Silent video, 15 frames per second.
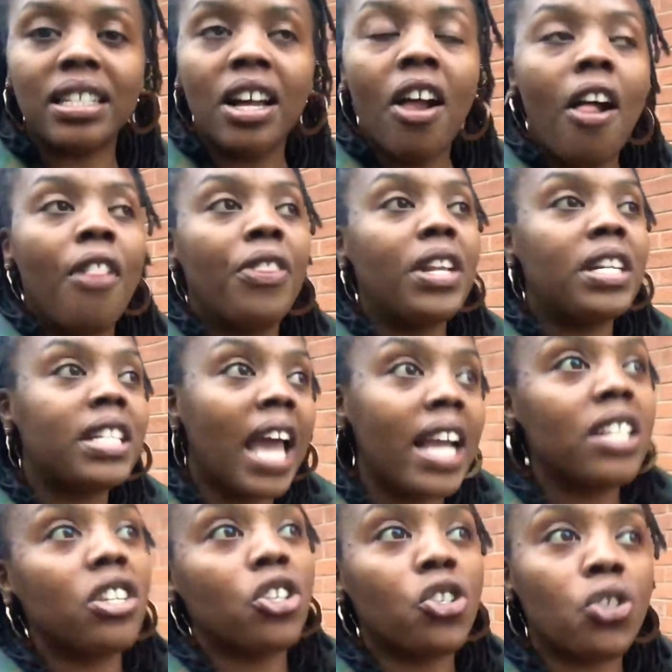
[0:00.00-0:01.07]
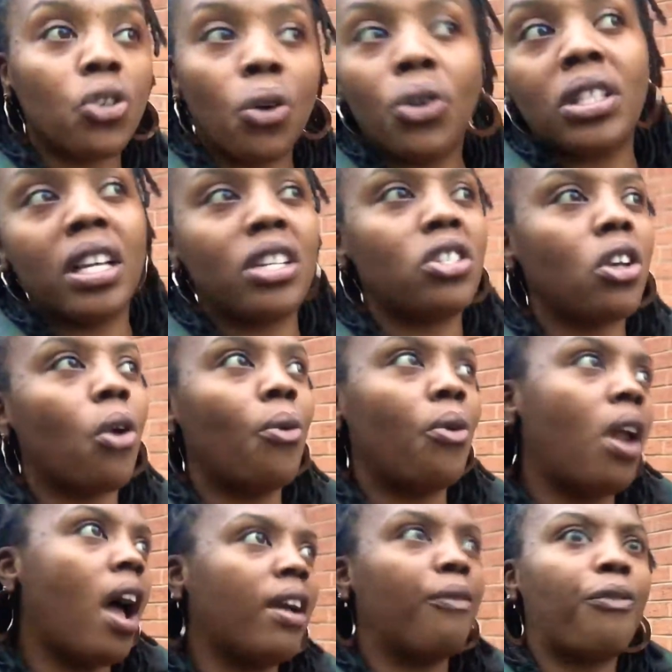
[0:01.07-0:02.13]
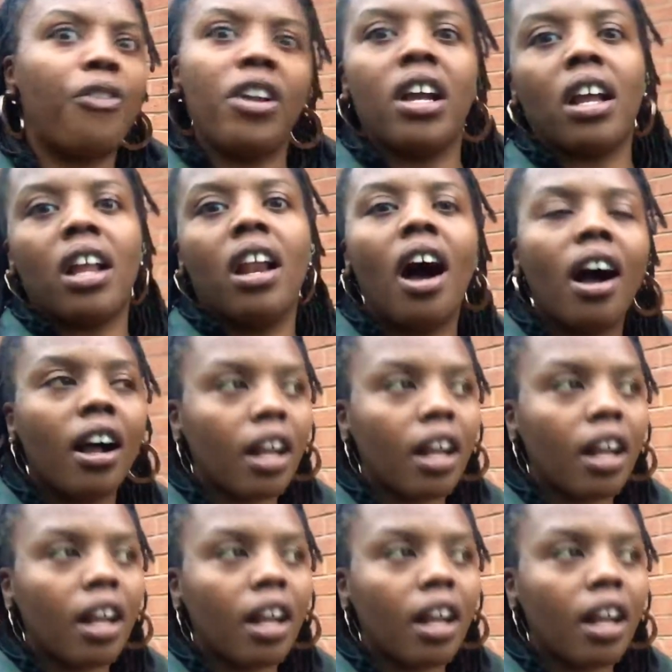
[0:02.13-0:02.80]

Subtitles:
The days are shorter, so like 3 o'clock,